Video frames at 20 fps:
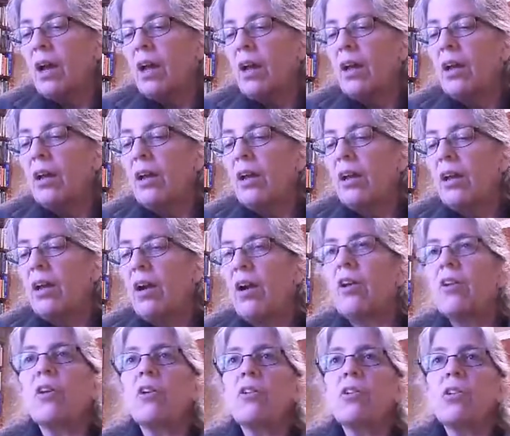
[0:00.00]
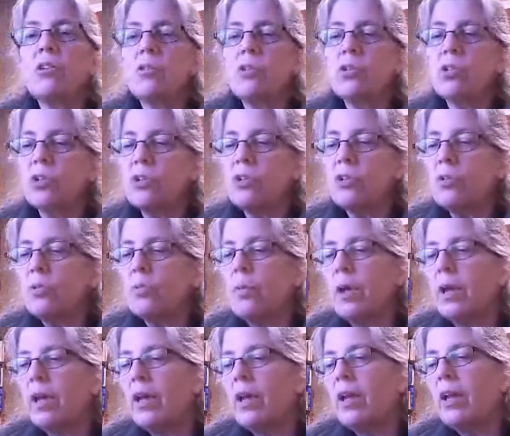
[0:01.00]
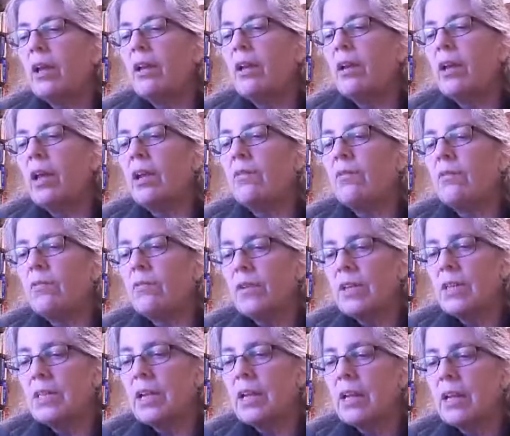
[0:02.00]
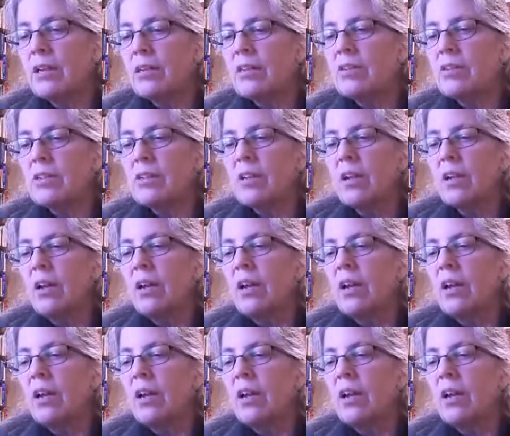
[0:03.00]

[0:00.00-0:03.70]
on our YouTube and at VTEX.